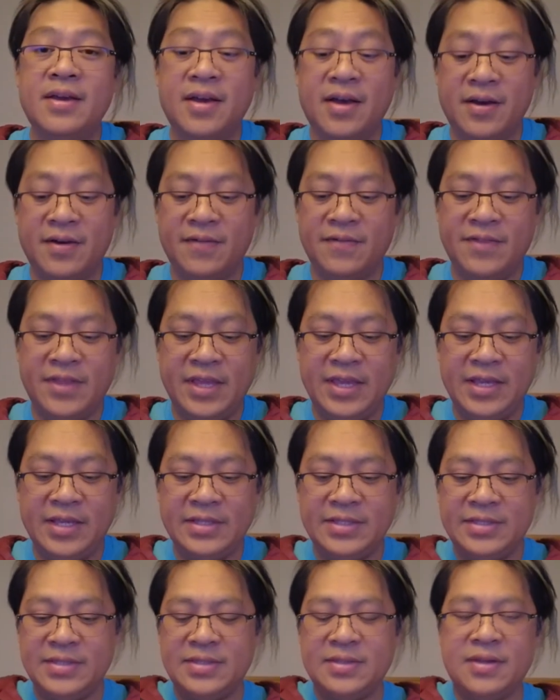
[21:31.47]
of
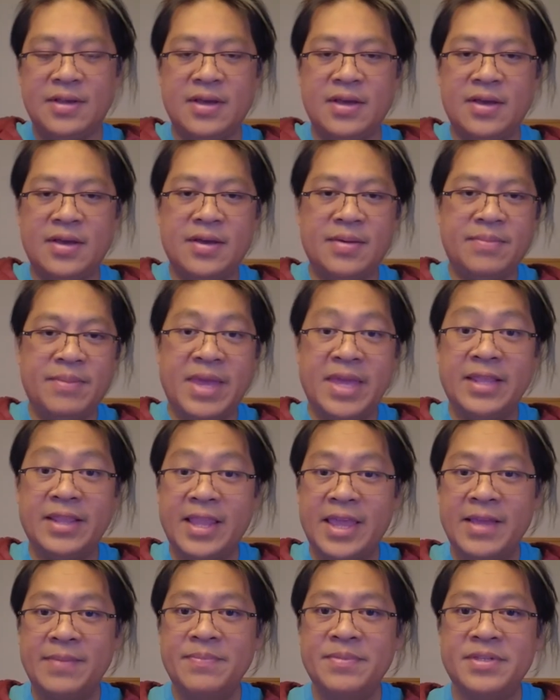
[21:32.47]
these
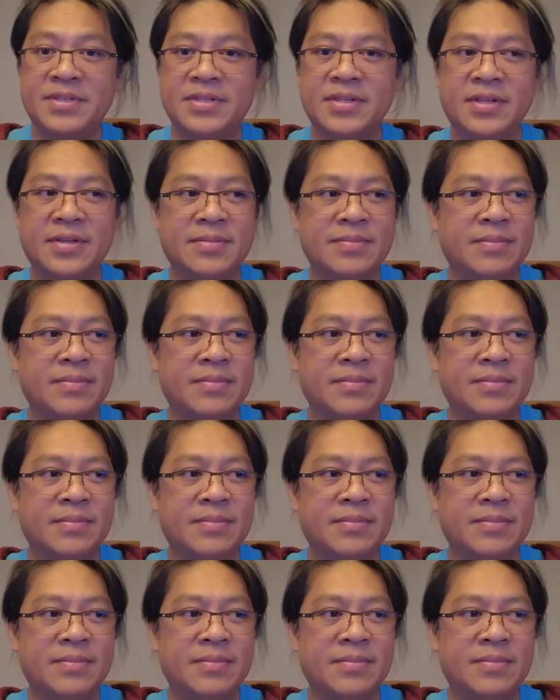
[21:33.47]
headlamps,